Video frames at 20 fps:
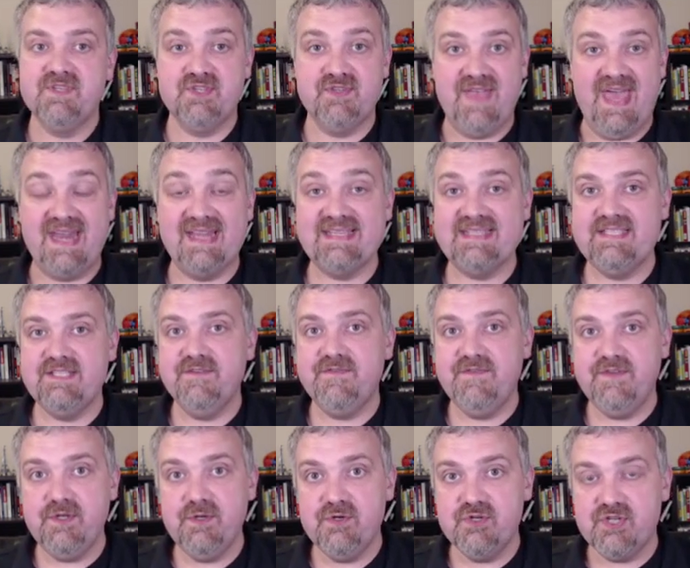So that is
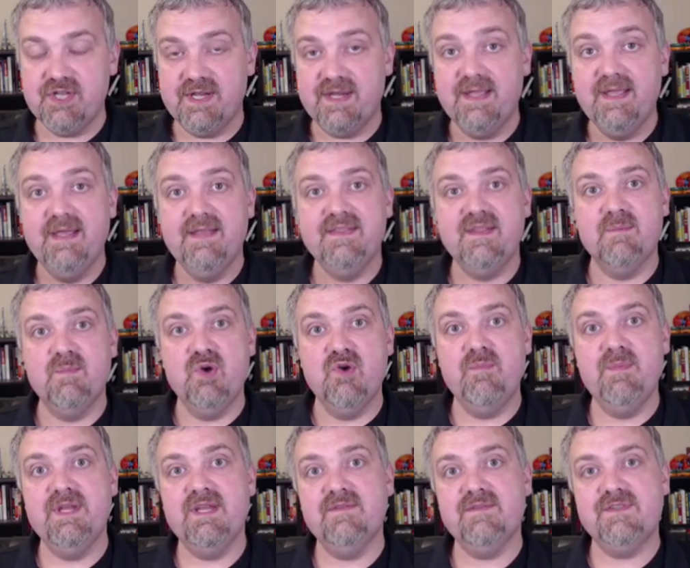diffusion, the
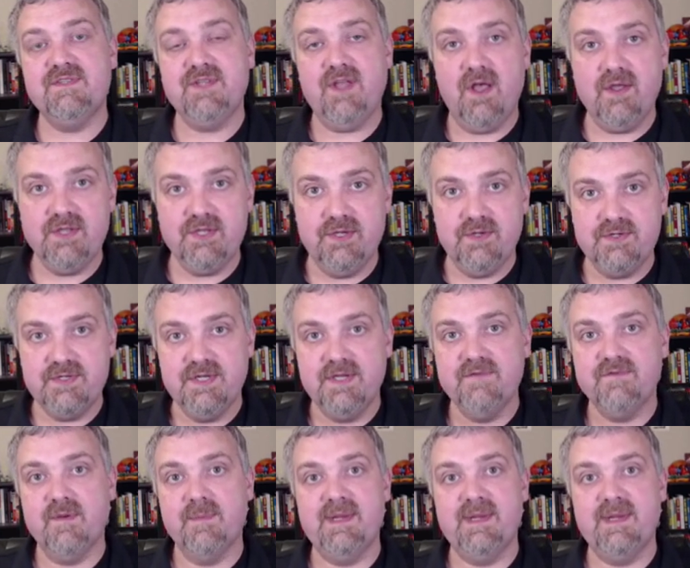movement of solute